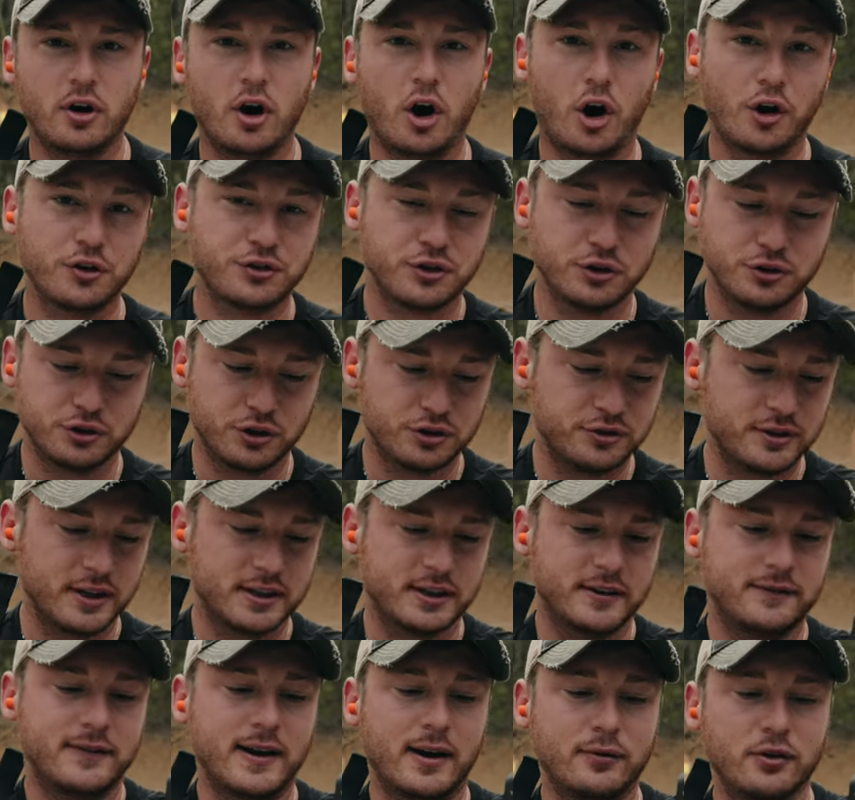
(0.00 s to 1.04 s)
Also, just
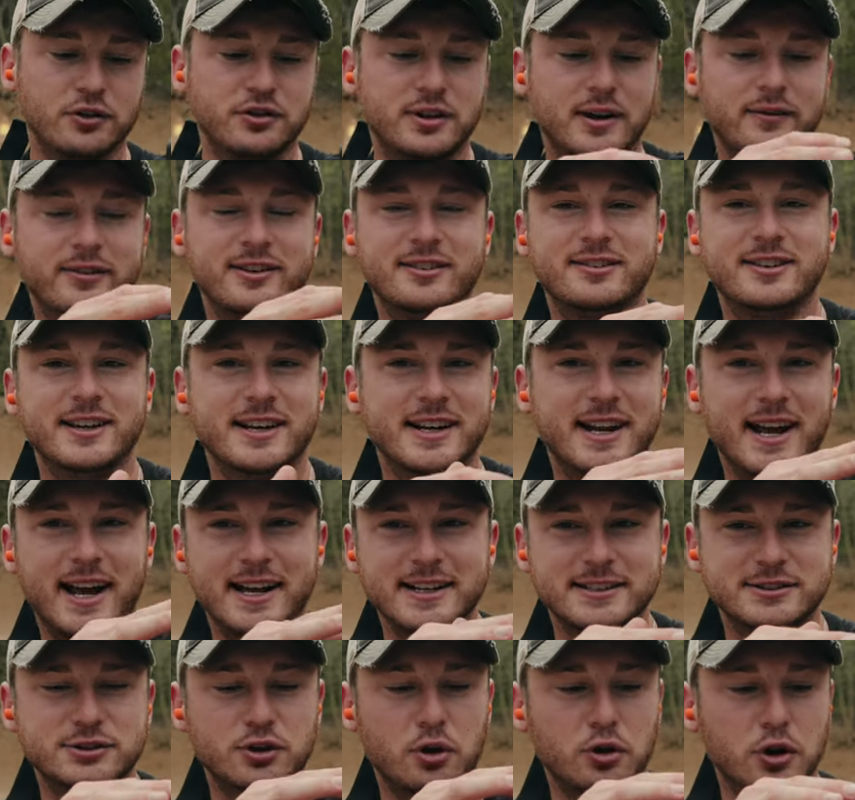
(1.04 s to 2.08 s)
like the 507C, it
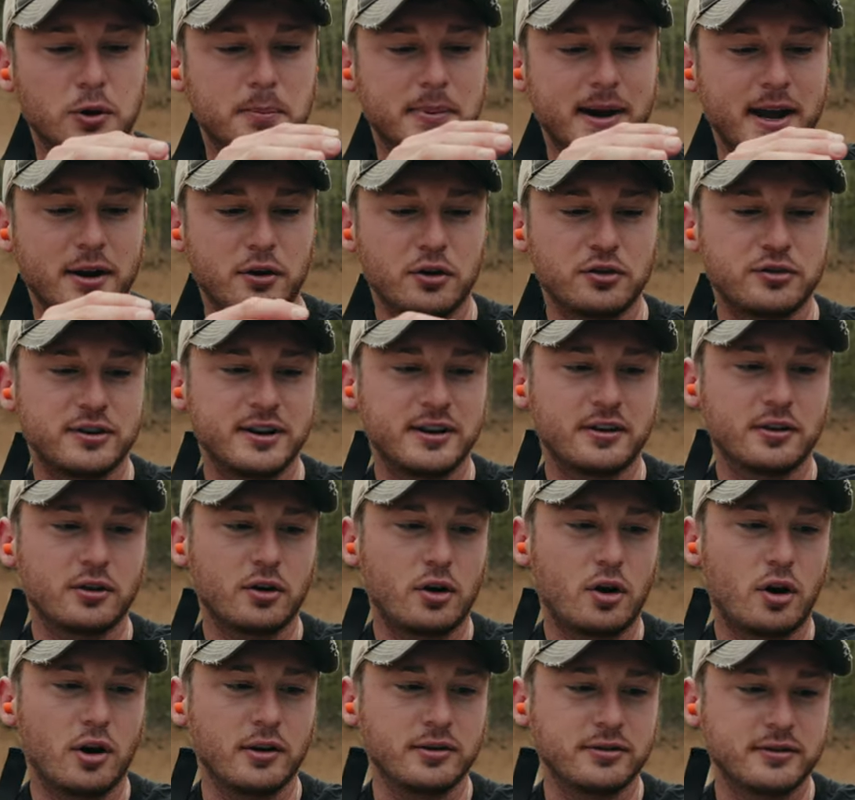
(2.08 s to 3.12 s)
has solar panels here
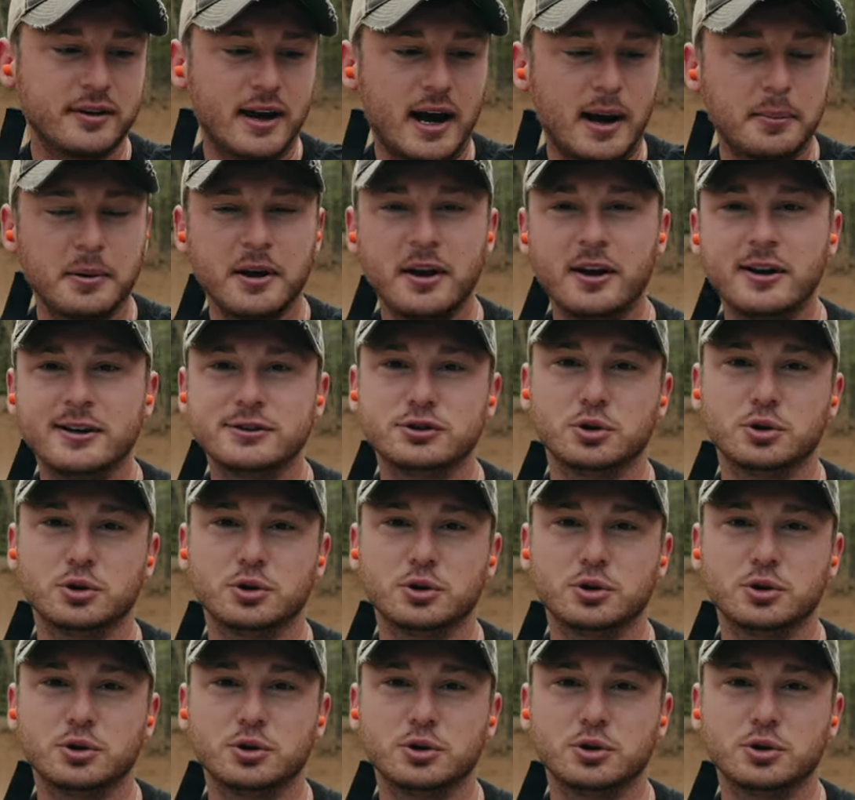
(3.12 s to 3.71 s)
on top,